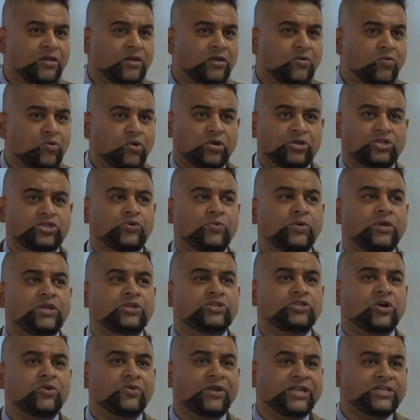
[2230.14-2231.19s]
We are doing
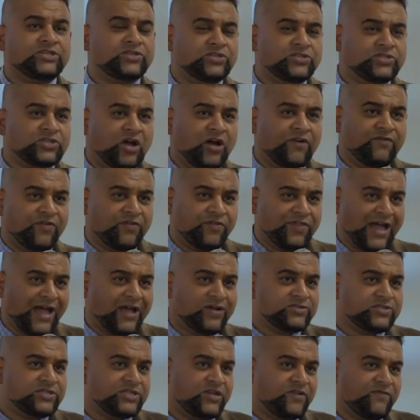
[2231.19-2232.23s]
donations of
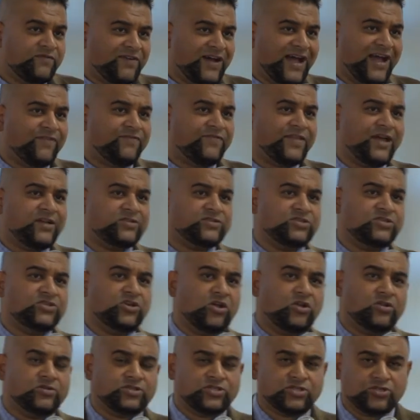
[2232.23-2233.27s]
$1,000 and
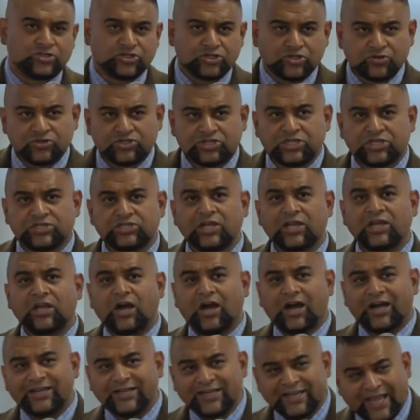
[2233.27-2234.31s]
$5,000 to churches
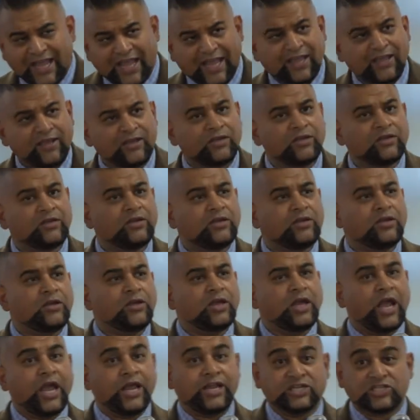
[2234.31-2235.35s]
a day,
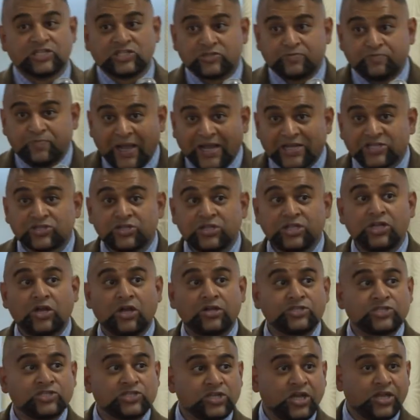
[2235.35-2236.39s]
and especially
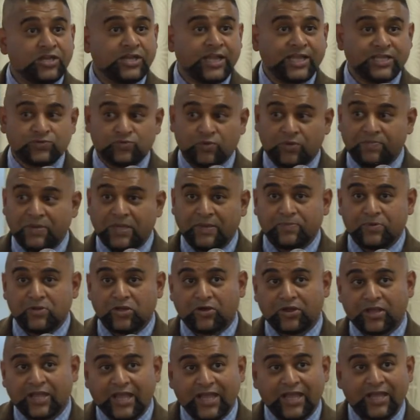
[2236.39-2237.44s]
on Sundays when people
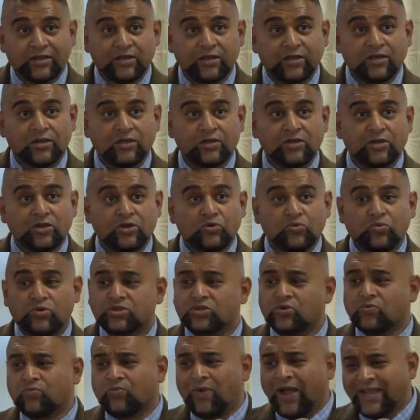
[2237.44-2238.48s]
are hit with
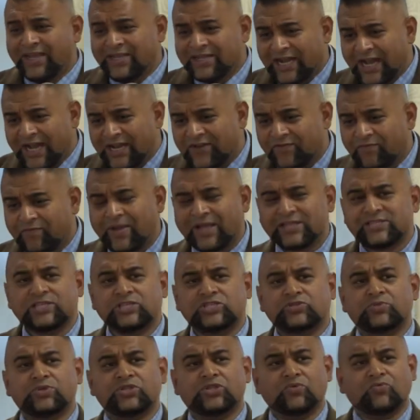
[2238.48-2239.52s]
the right kind of
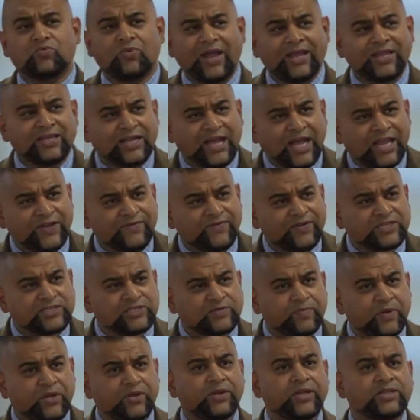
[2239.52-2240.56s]
message, with the right kind of
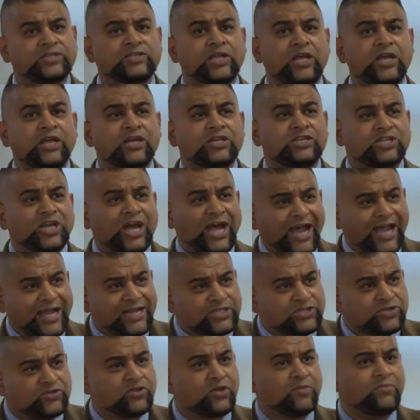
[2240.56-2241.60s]
experience
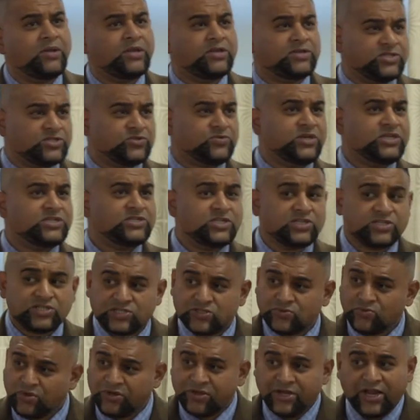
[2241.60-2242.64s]
tied to their ministries. This
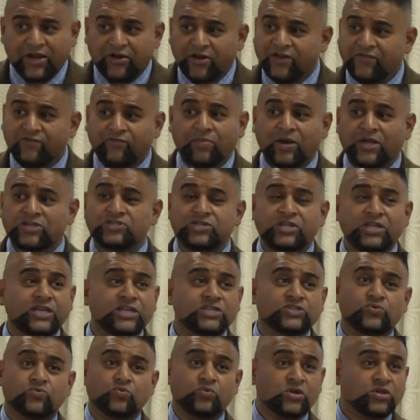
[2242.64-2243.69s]
is where narrative budgeting
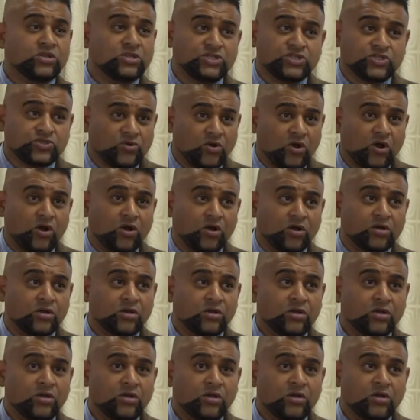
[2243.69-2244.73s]
is really strong.
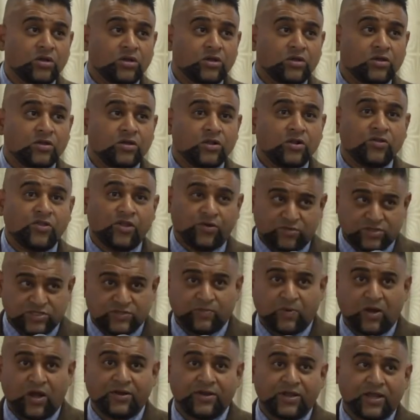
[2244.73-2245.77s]
They're
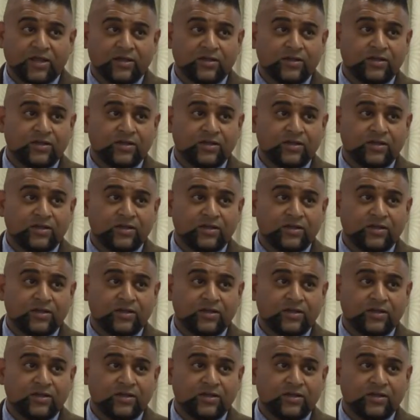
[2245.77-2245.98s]
responding.